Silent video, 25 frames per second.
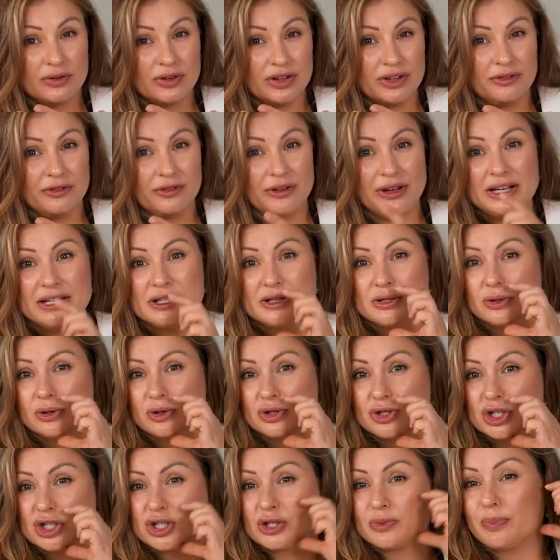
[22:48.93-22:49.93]
over the face,
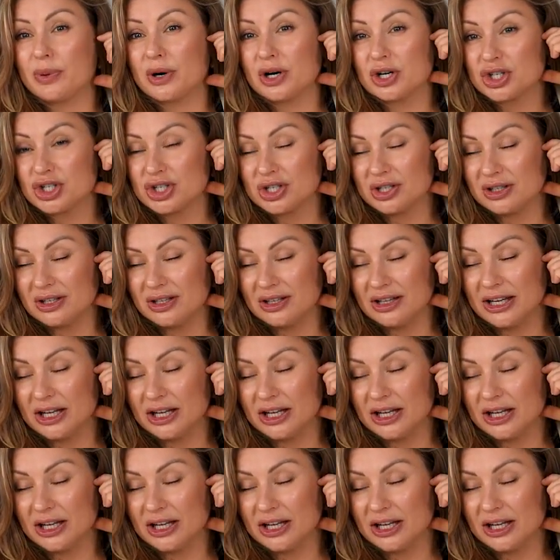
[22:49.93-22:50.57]
or just partially,